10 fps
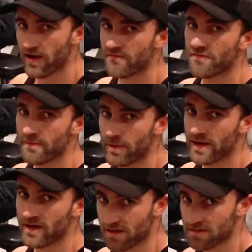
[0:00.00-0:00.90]
every
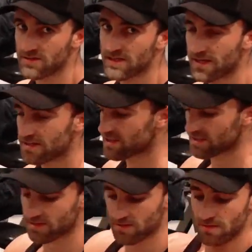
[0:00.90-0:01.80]
back exercise,
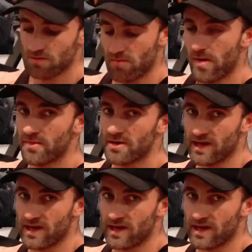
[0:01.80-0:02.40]
just remember